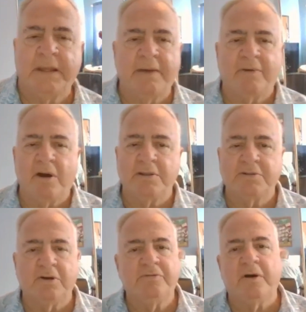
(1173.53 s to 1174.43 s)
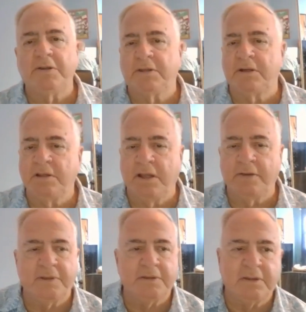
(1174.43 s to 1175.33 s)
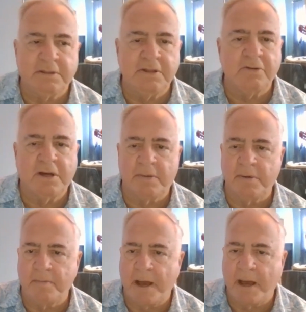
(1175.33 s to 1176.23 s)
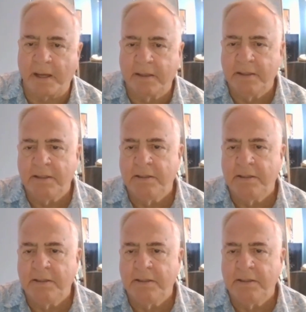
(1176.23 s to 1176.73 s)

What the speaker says: They have gone so far to the left that there's no coming back.